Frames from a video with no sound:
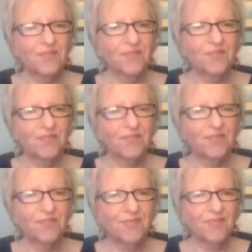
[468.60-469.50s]

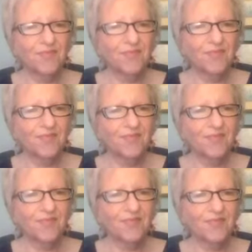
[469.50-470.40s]

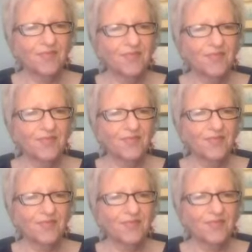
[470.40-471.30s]

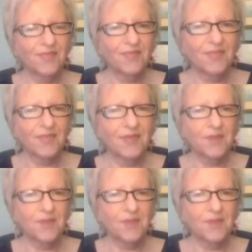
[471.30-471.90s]
The person shown says nothing.